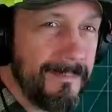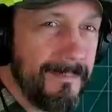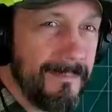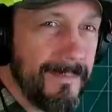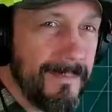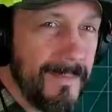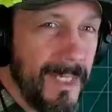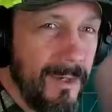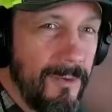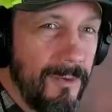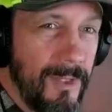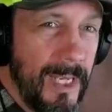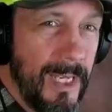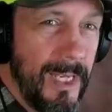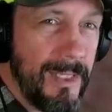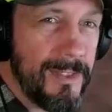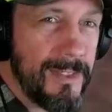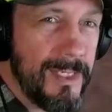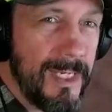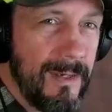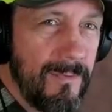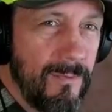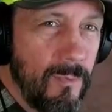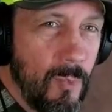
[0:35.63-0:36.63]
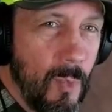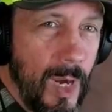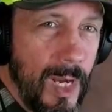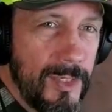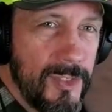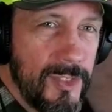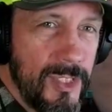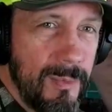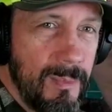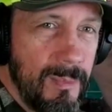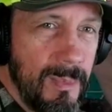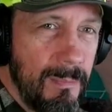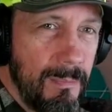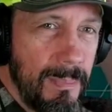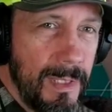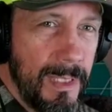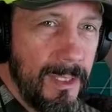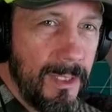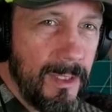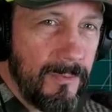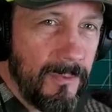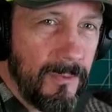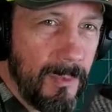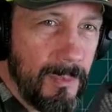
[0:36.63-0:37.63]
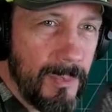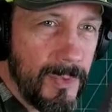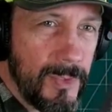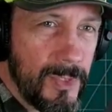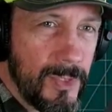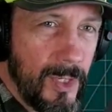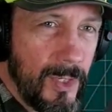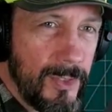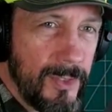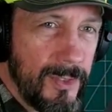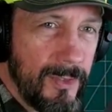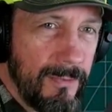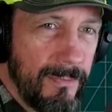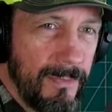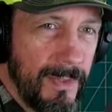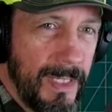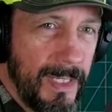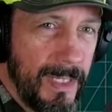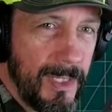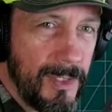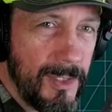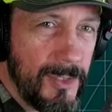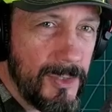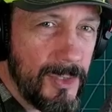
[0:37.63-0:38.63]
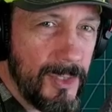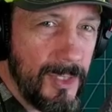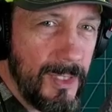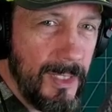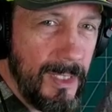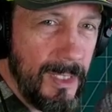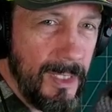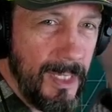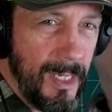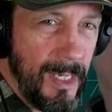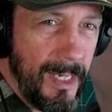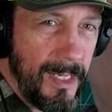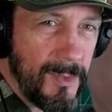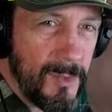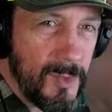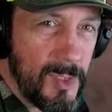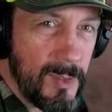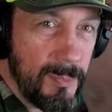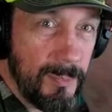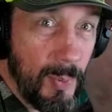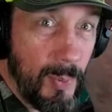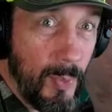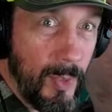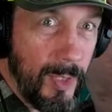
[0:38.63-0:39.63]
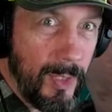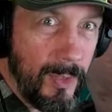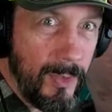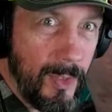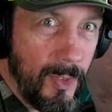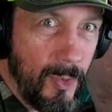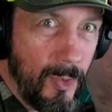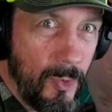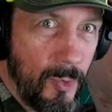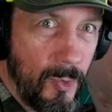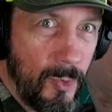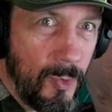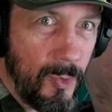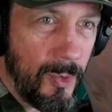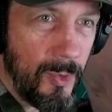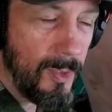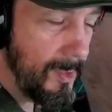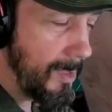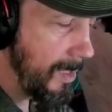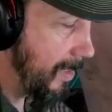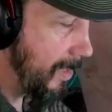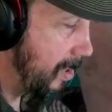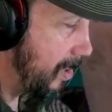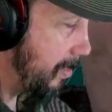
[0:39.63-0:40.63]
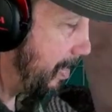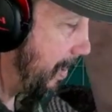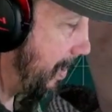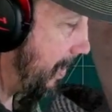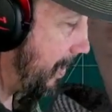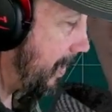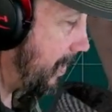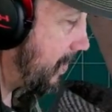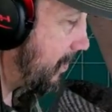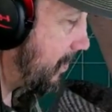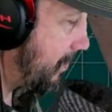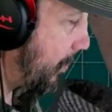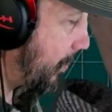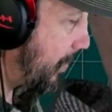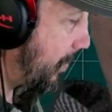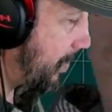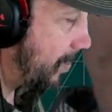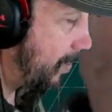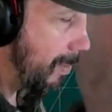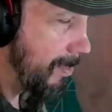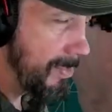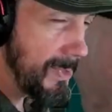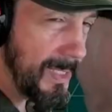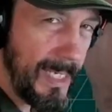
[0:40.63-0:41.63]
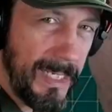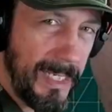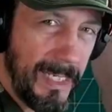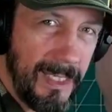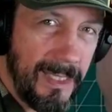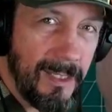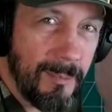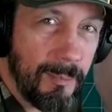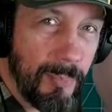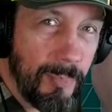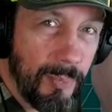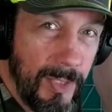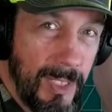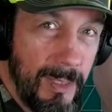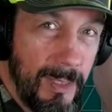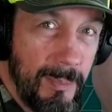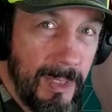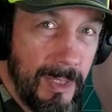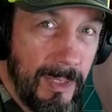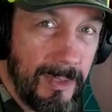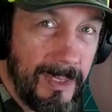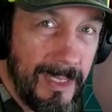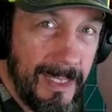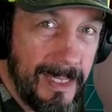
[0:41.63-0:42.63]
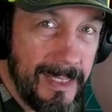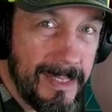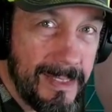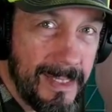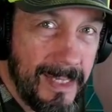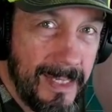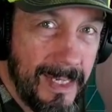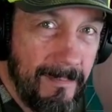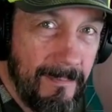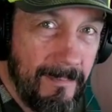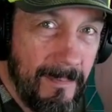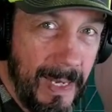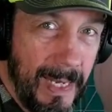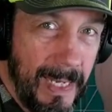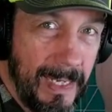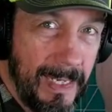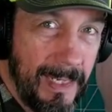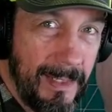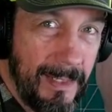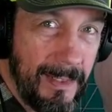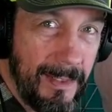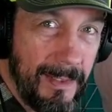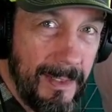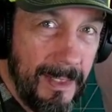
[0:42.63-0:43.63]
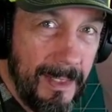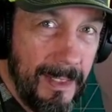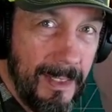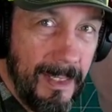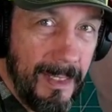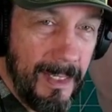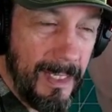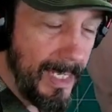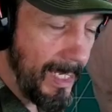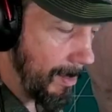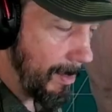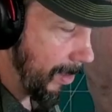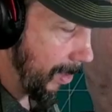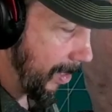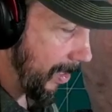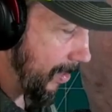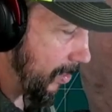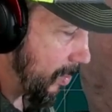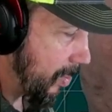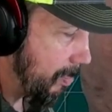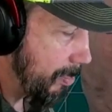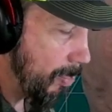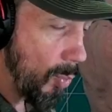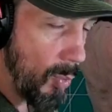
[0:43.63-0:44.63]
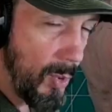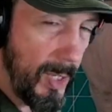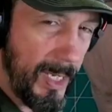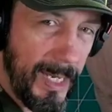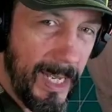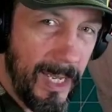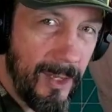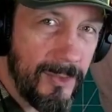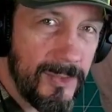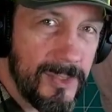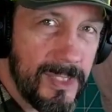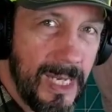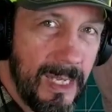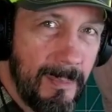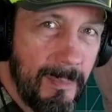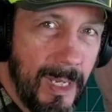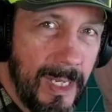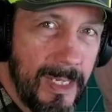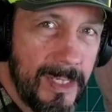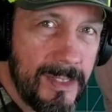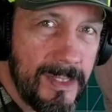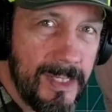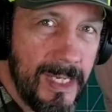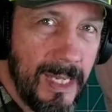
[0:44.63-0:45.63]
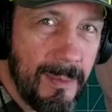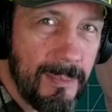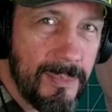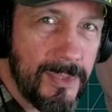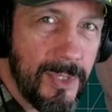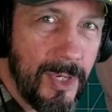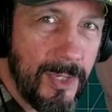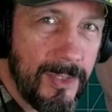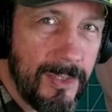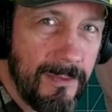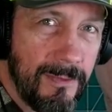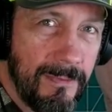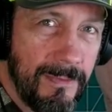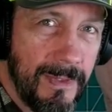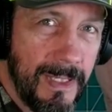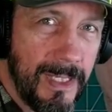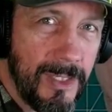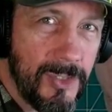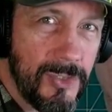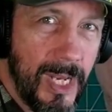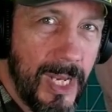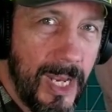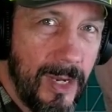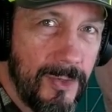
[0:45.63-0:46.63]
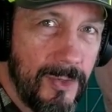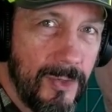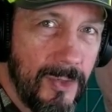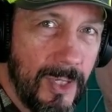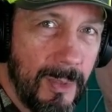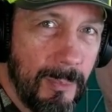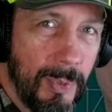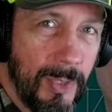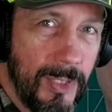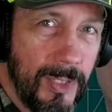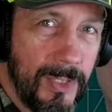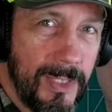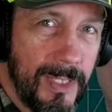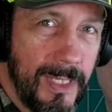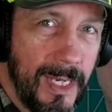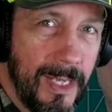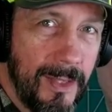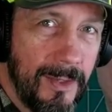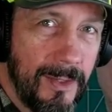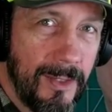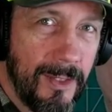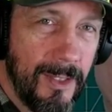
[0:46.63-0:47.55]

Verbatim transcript: Okay, instead of watching me build from start to finish and spoil the whole experience for you, I'm taking the pre-built kits that I made and I'm going to just point out step by step, start to finish, how you're going to put it together.